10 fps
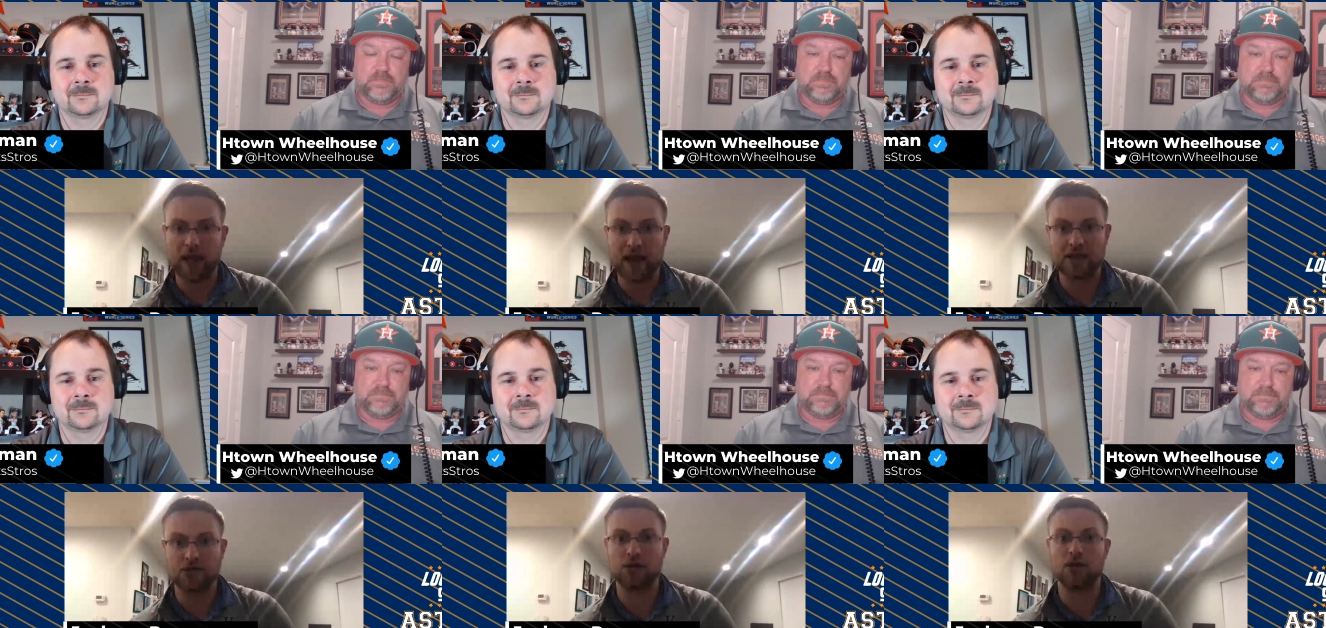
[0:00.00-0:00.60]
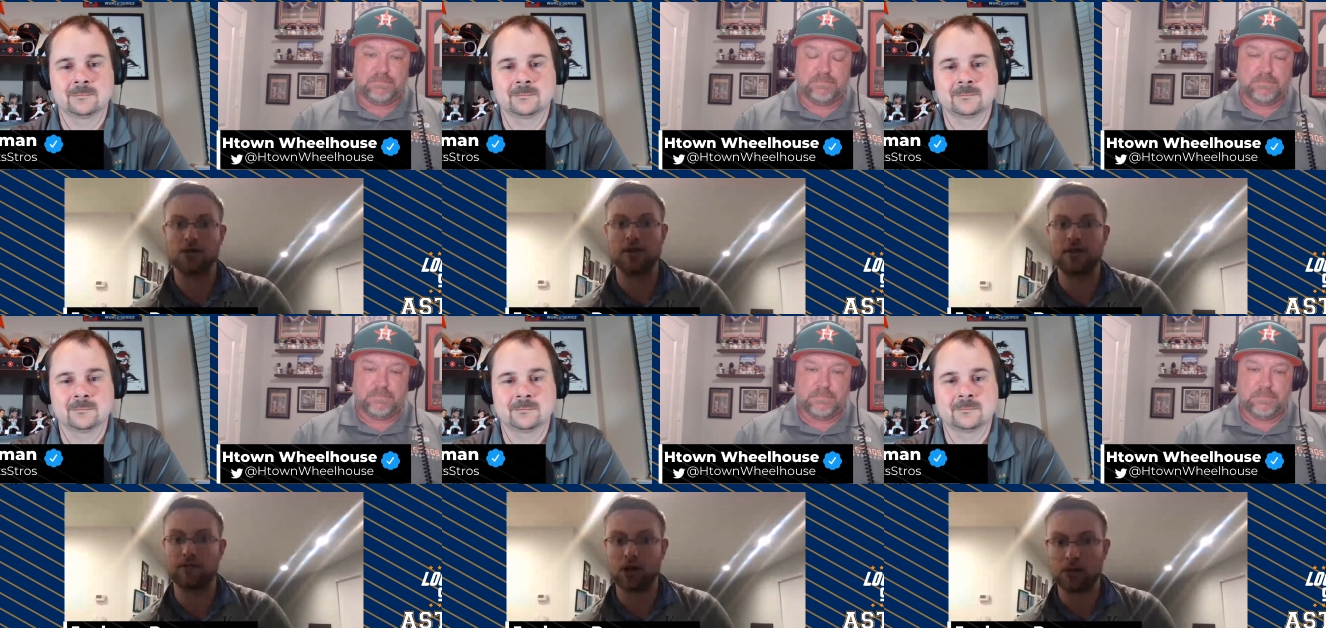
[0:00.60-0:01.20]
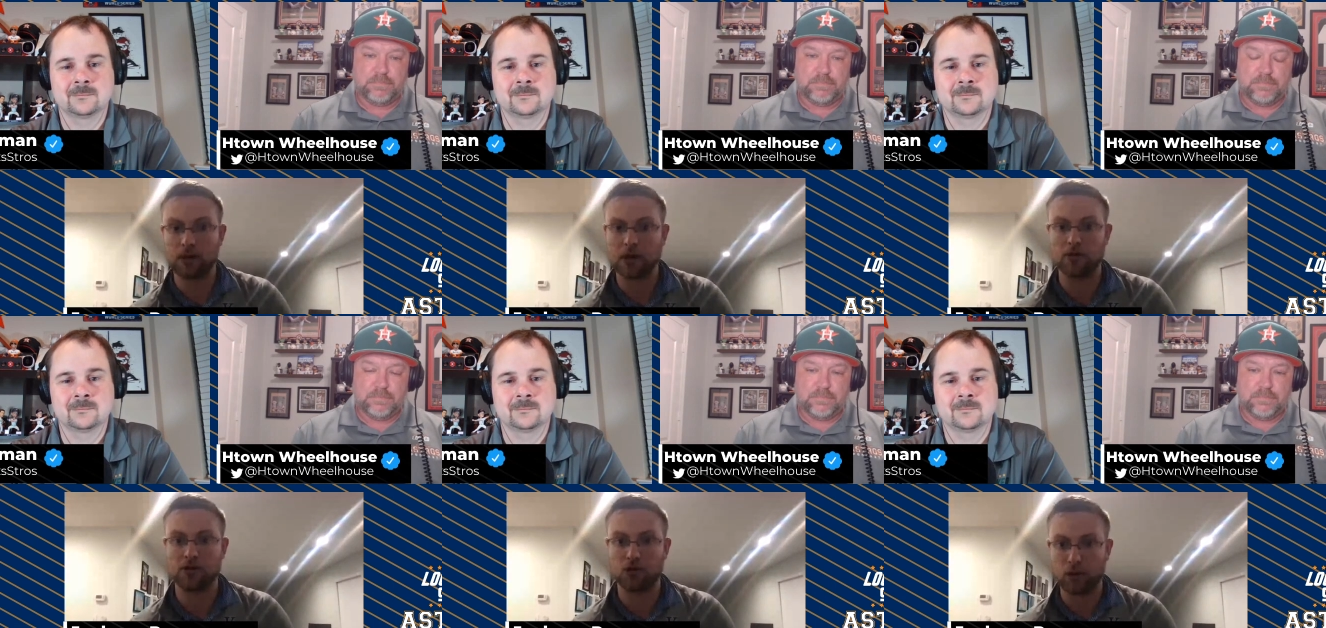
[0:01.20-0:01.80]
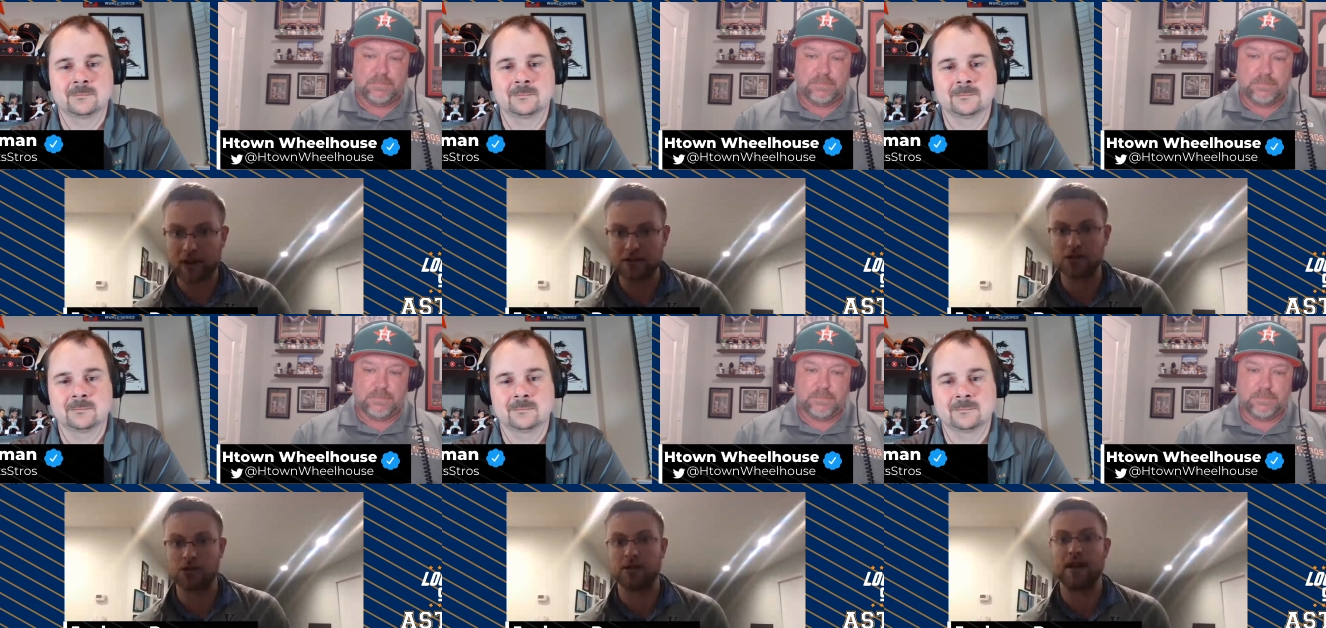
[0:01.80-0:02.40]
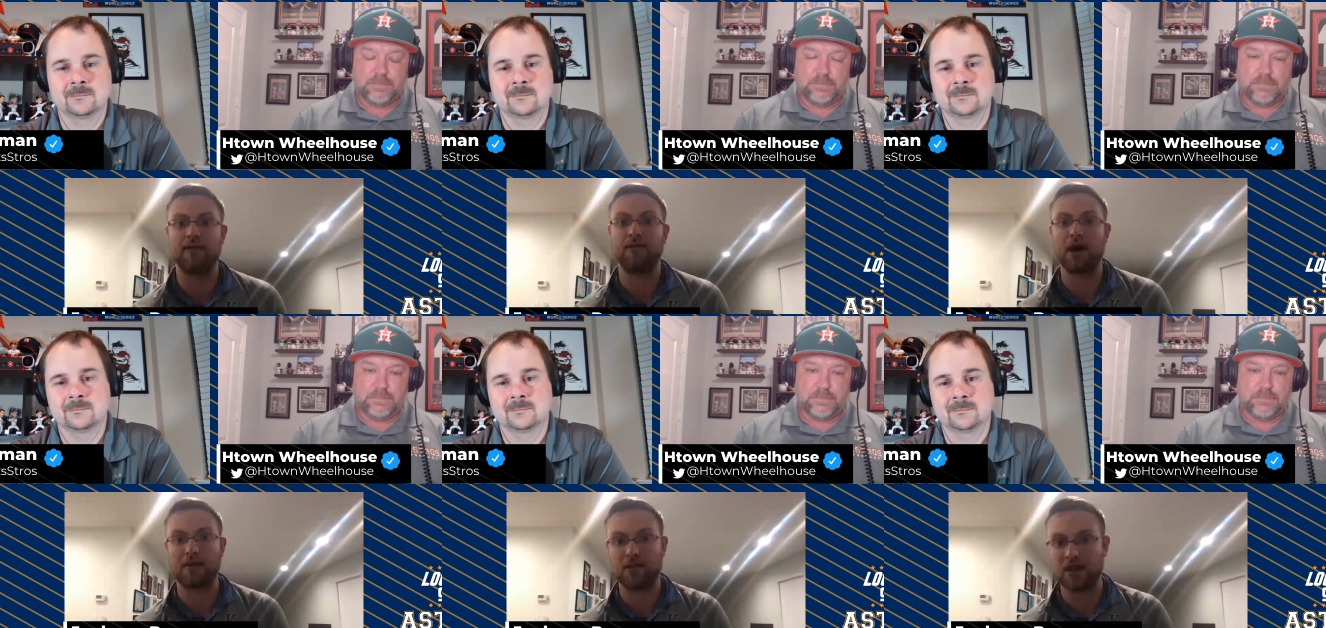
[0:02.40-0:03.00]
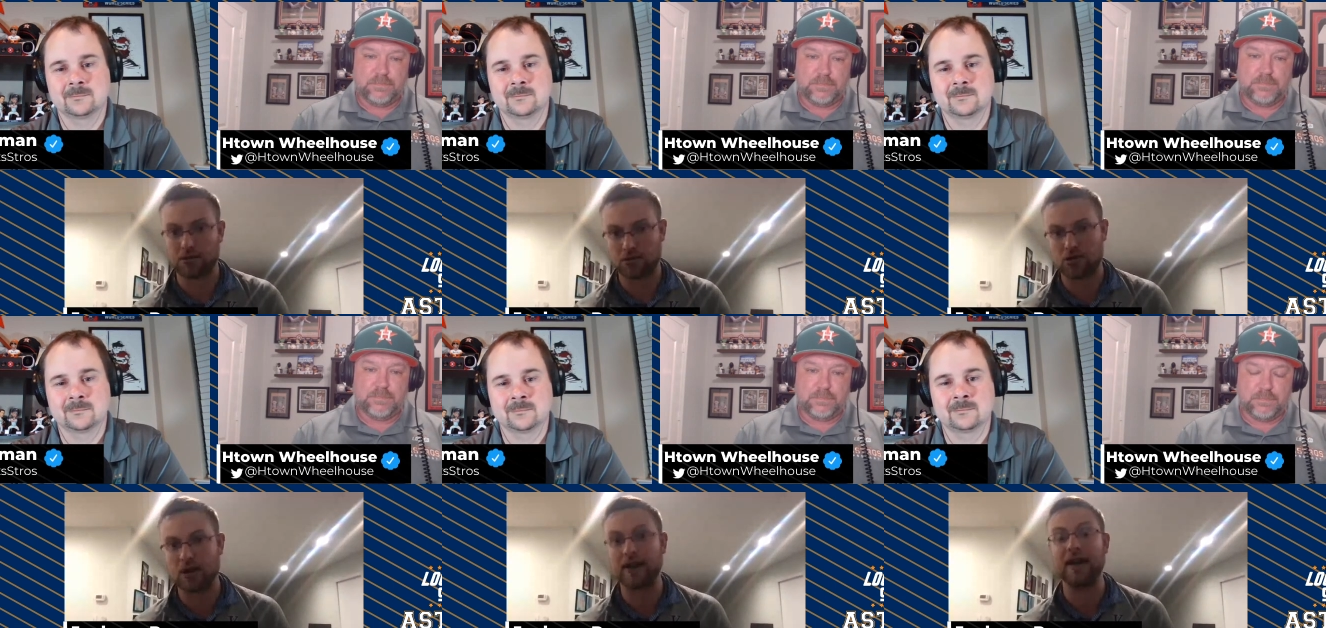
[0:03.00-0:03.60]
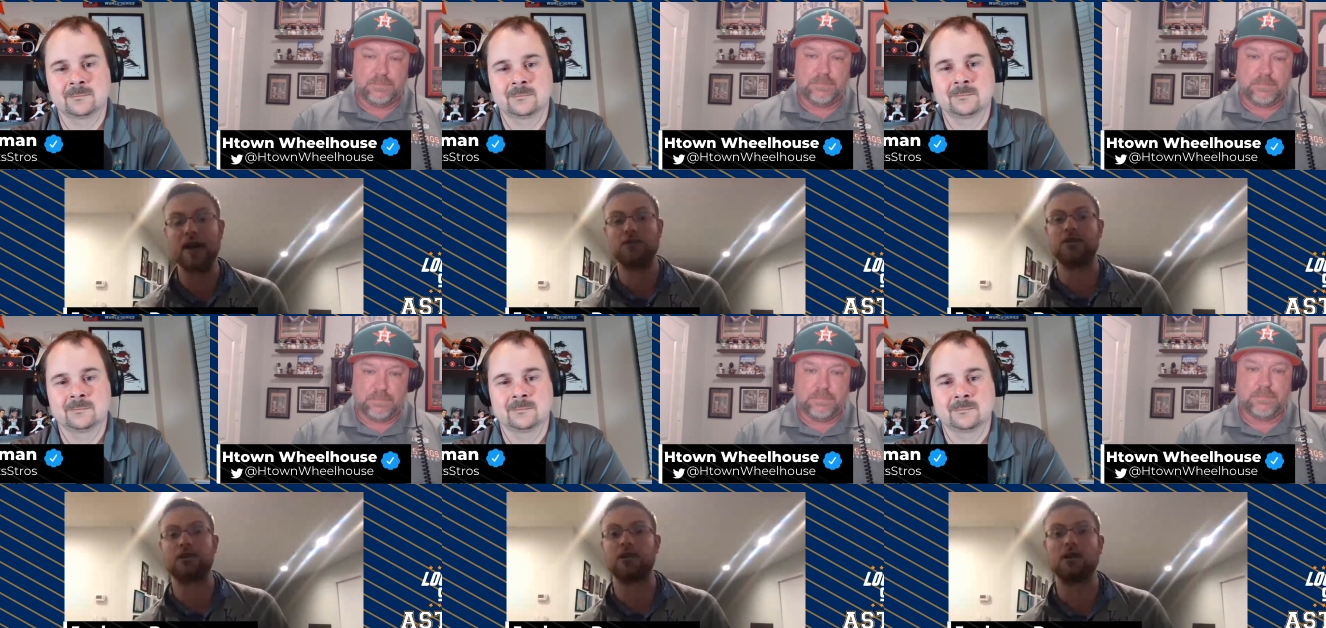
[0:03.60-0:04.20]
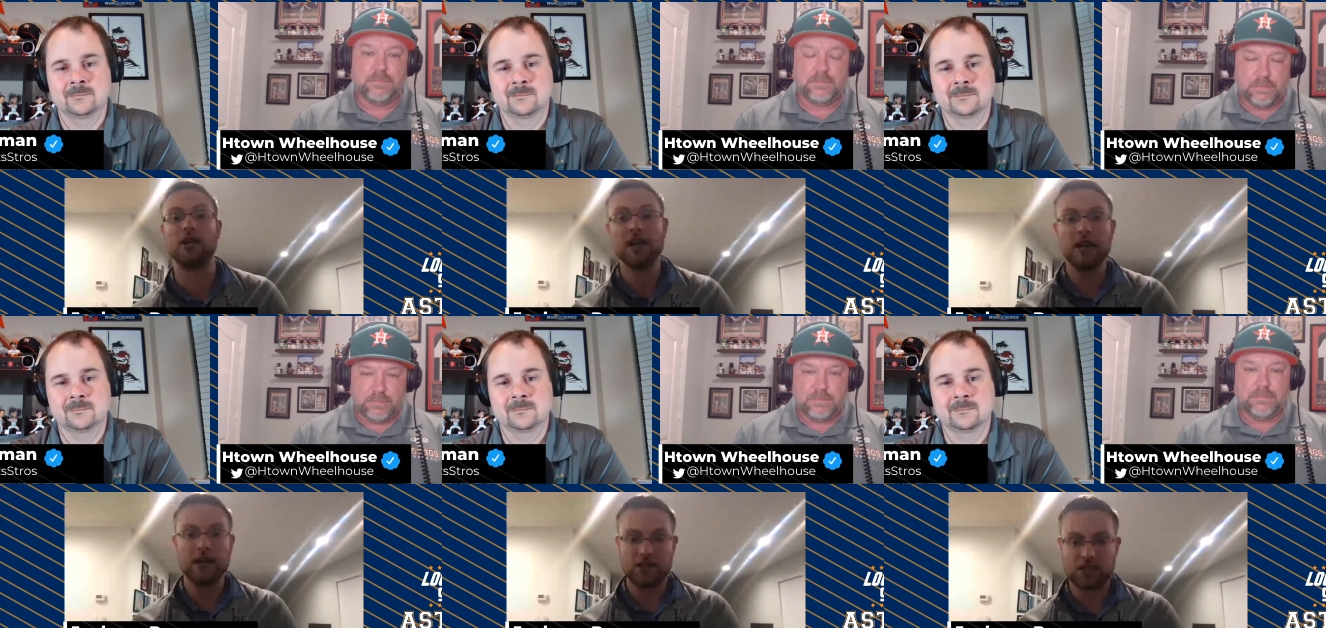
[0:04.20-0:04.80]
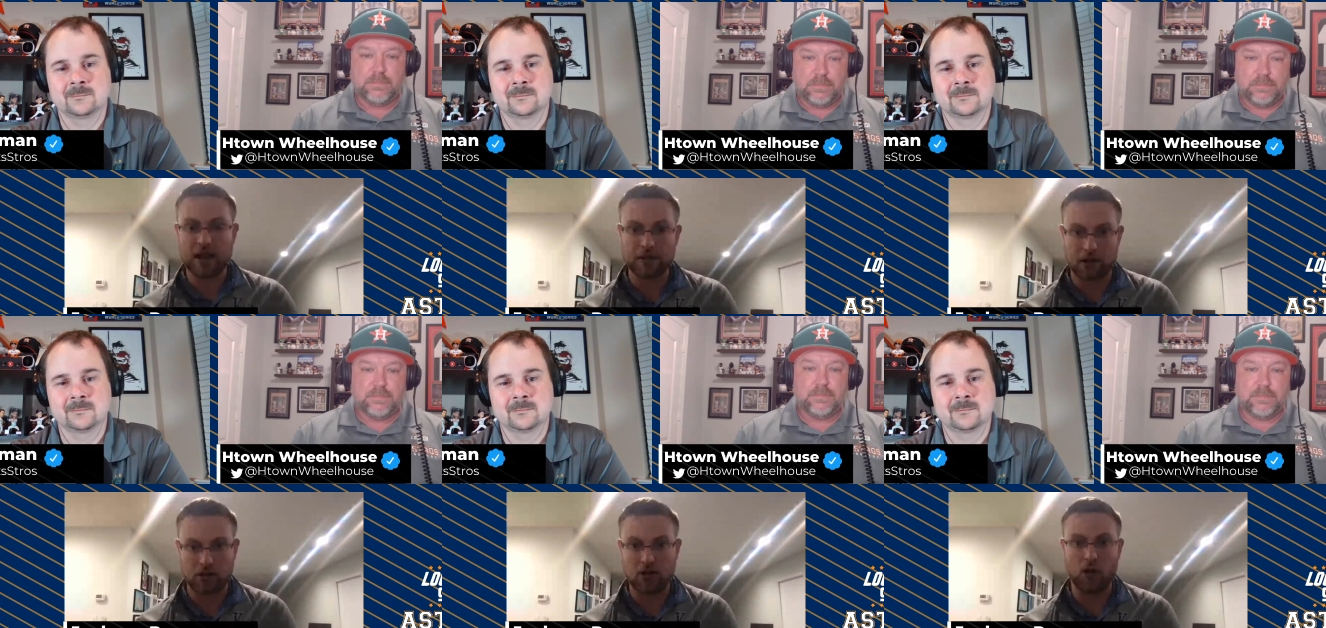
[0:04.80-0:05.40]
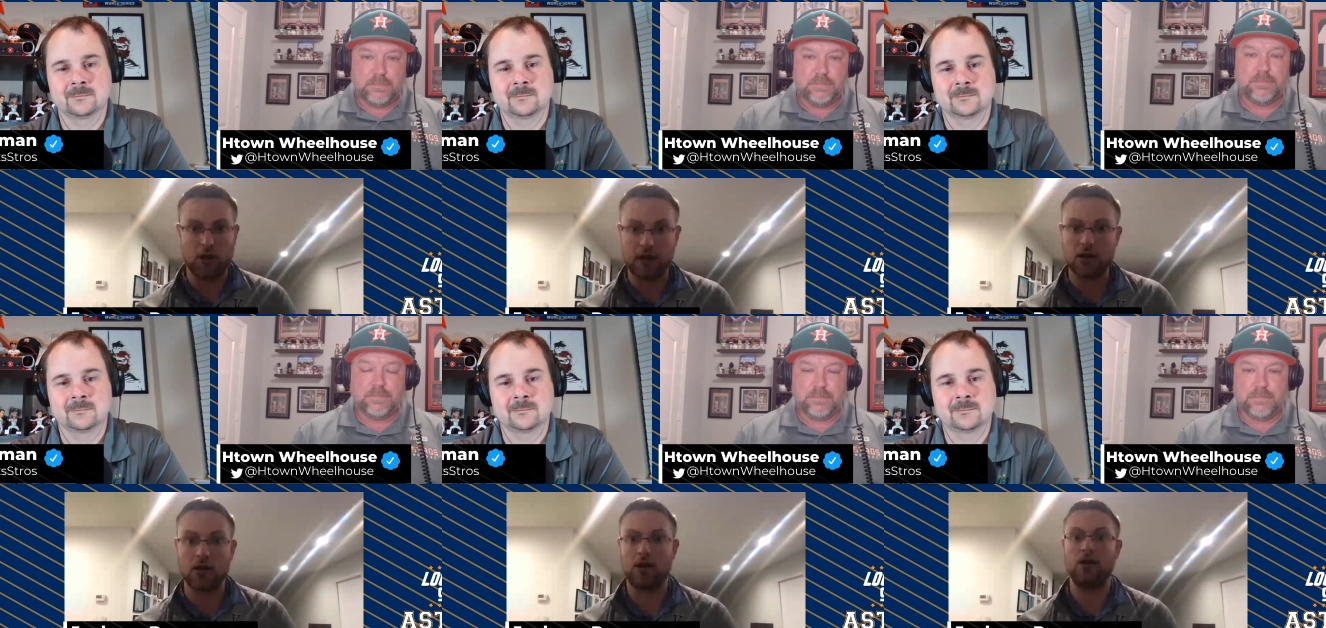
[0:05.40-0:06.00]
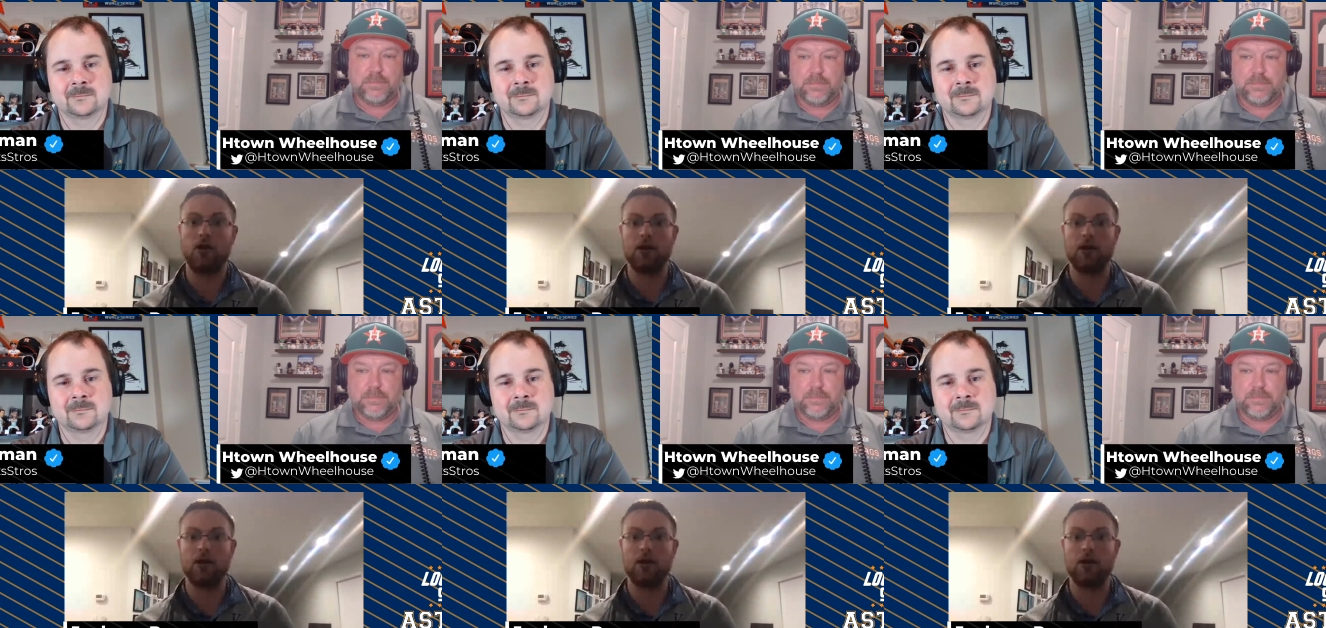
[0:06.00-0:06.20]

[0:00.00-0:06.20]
Speaker 1: the Astros, and then for him to go to the Rangers and have 5,000 strikeouts and the seventh no hitter, and